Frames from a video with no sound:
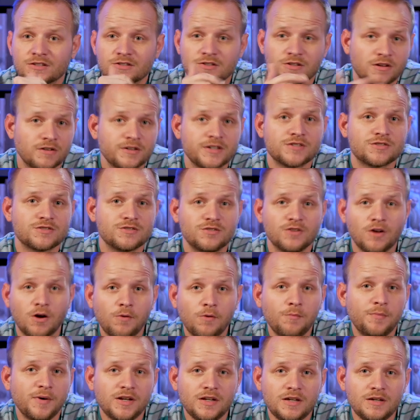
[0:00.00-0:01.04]
as long as
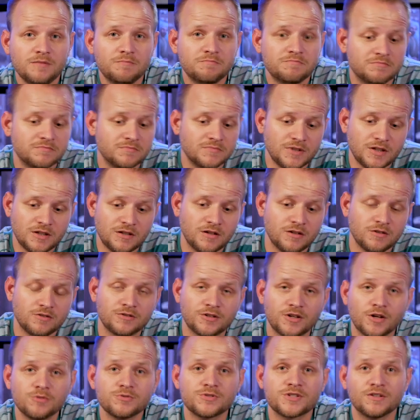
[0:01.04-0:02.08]
nobody,
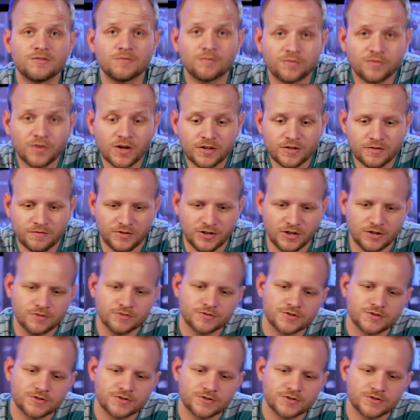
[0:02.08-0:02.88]
goes in front of you.